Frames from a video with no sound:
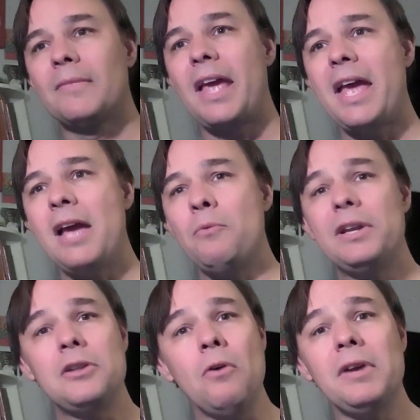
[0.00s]
and
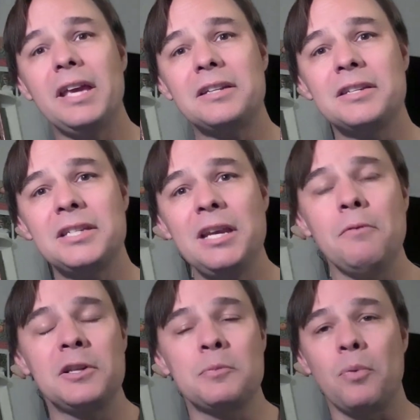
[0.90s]
we don't get to see
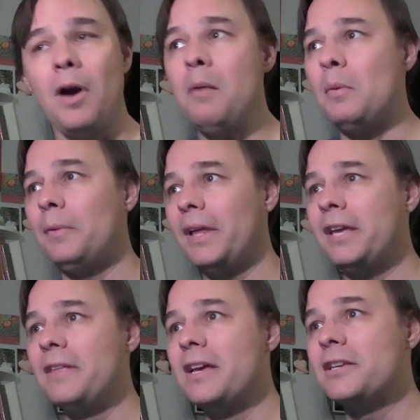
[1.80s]
what is
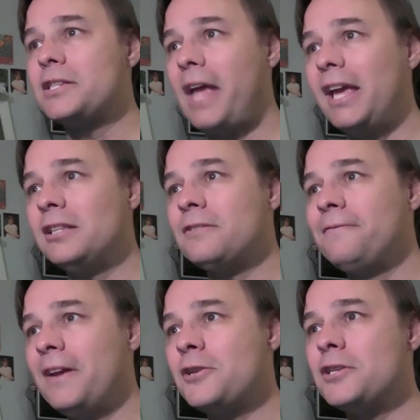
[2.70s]
probably science
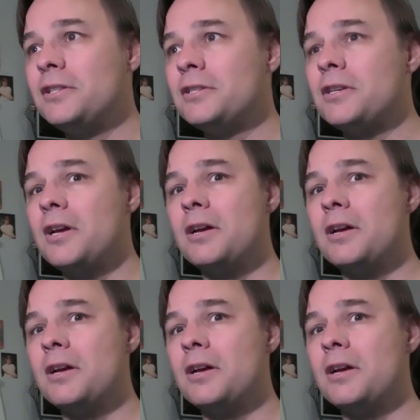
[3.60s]
fiction's